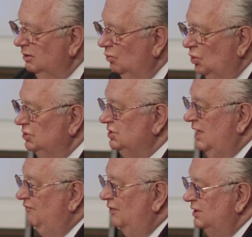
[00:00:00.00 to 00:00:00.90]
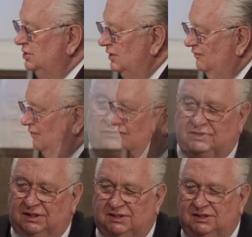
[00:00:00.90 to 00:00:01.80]
The world's definition of
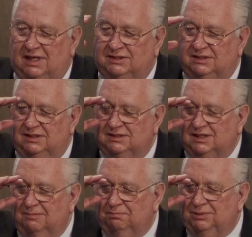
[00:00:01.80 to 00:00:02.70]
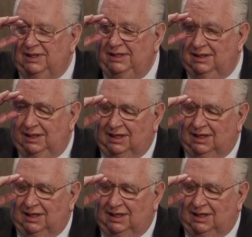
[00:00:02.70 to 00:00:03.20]
success is completely